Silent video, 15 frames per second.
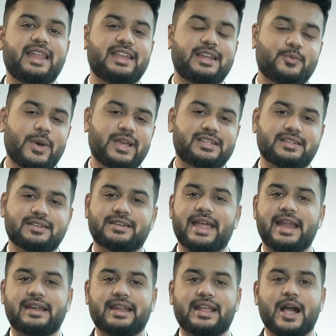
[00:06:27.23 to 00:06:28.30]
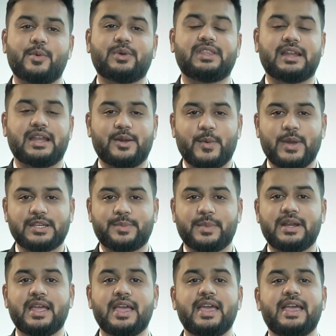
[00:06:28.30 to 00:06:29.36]
an investor can recover their
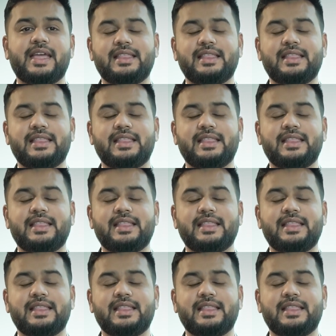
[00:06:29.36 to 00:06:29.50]
investment